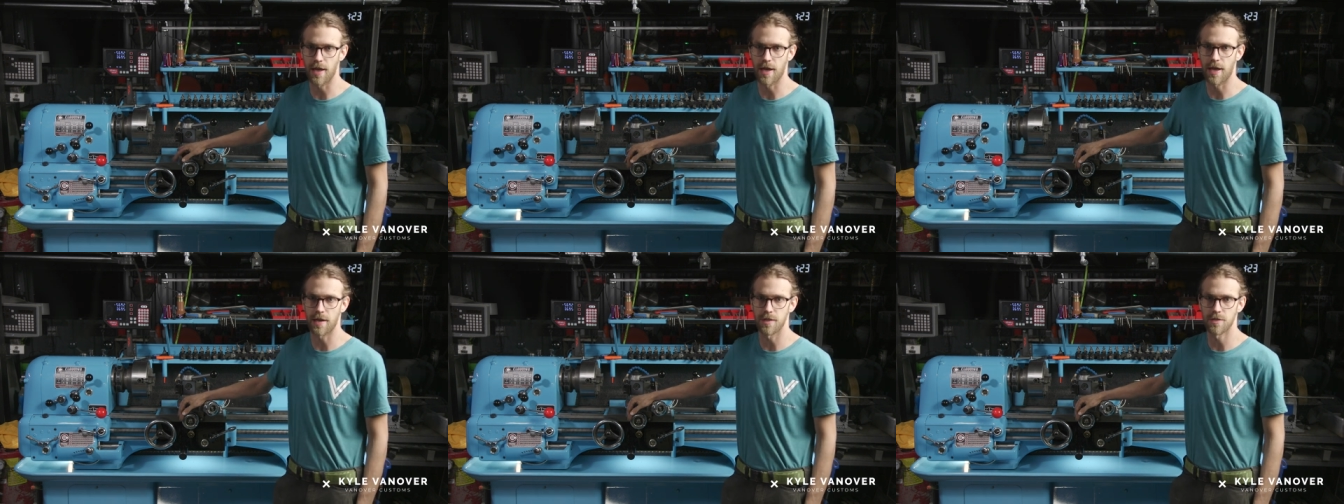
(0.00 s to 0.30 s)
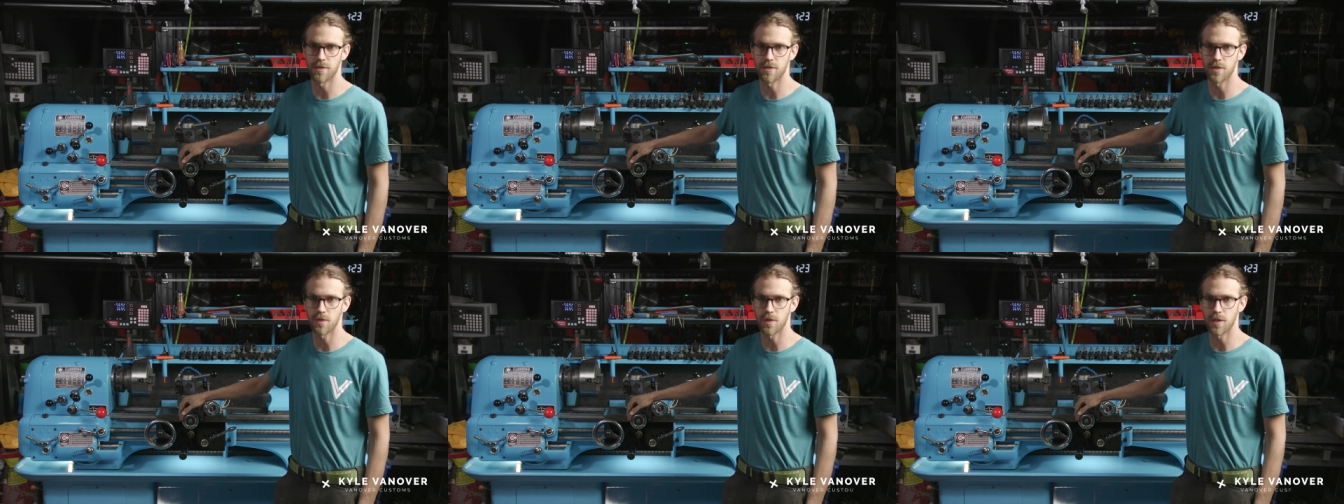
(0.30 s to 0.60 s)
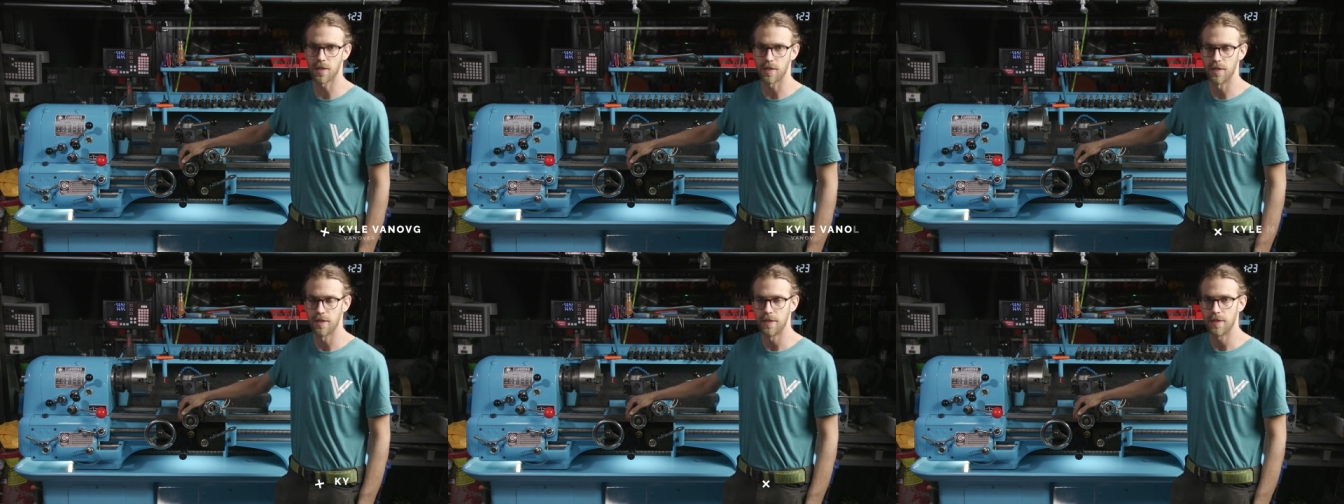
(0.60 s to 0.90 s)
added to
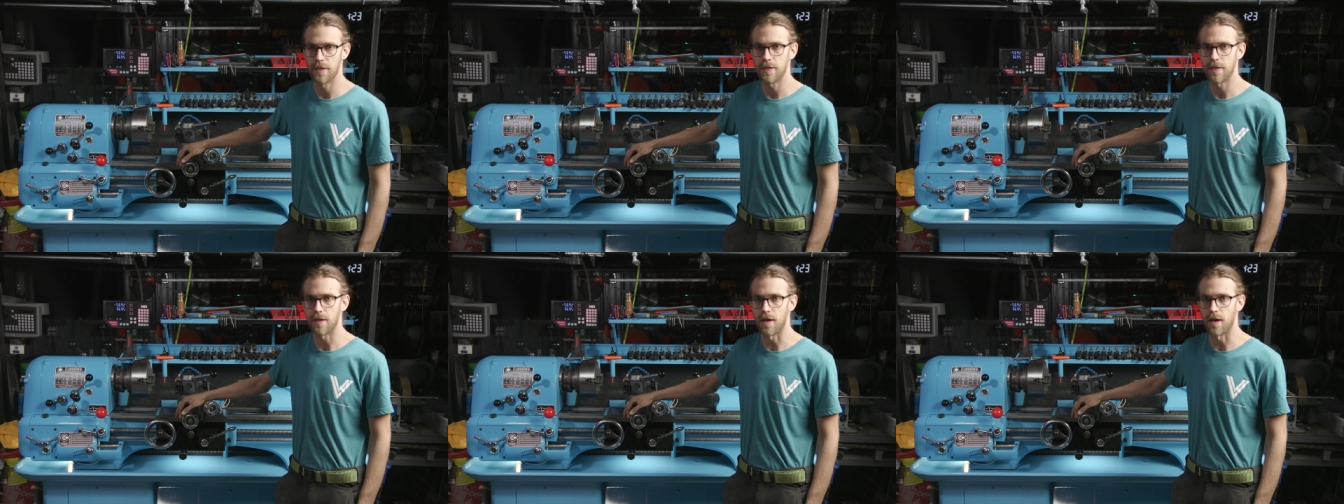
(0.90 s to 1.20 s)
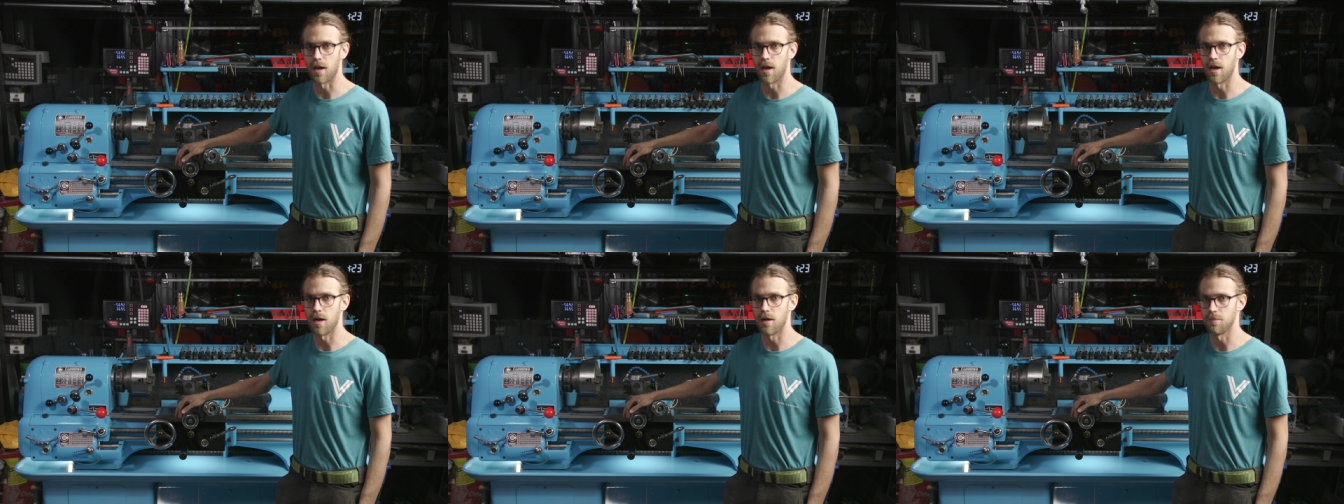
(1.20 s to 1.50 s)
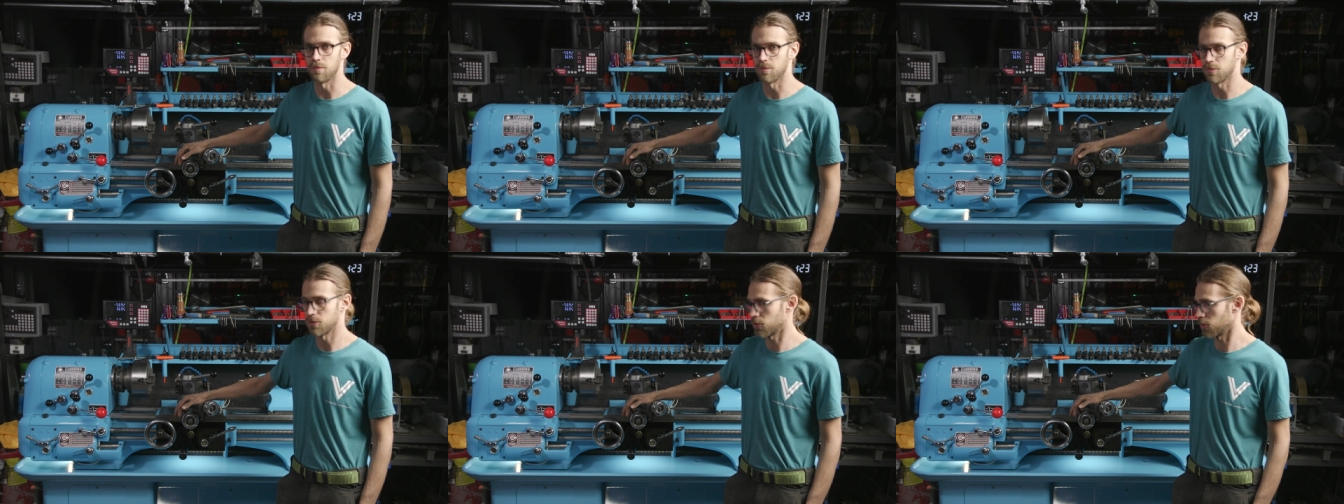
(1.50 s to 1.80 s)
it.
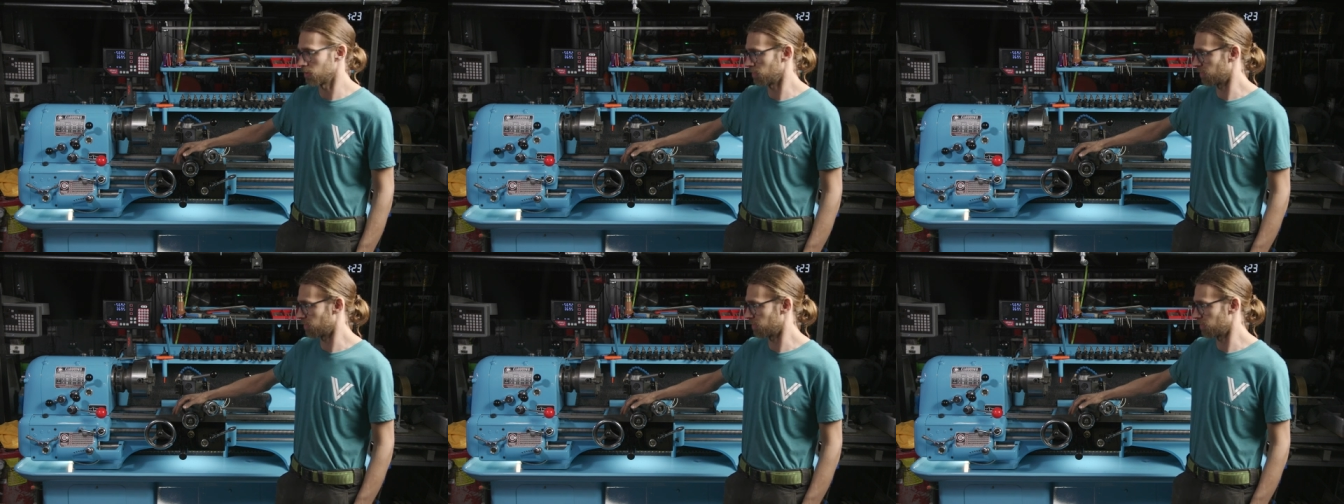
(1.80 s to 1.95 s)
Um, so